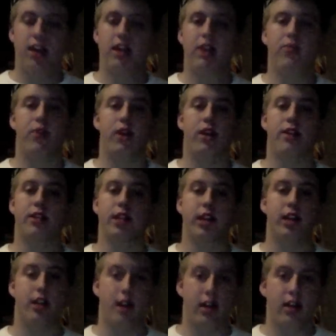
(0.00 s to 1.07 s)
then we're going to see
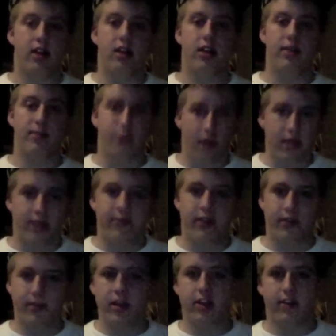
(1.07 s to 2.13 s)
another impressive
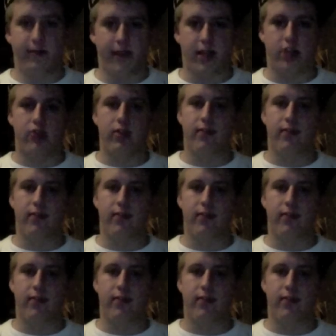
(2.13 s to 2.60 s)
submission victory